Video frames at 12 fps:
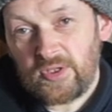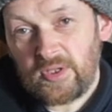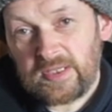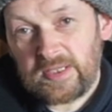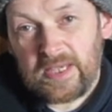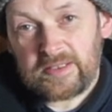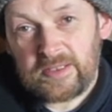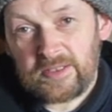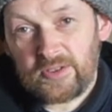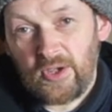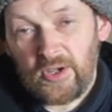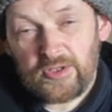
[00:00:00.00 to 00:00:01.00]
on the electric
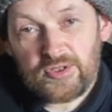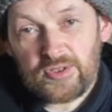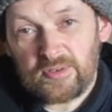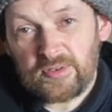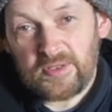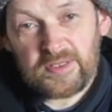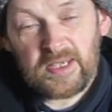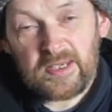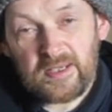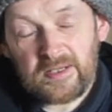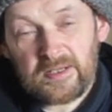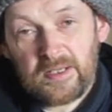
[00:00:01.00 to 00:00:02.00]
torch and you're
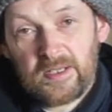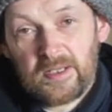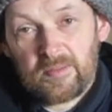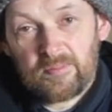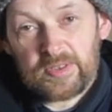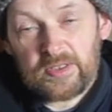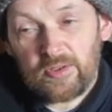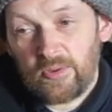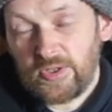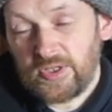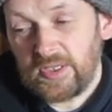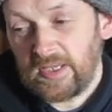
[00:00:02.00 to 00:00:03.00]
there. But in
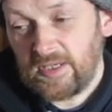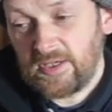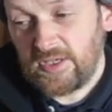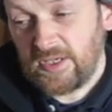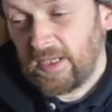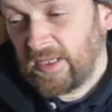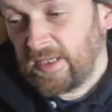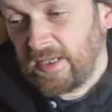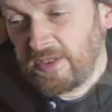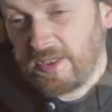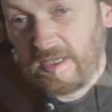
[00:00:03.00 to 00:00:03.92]
those days, it's a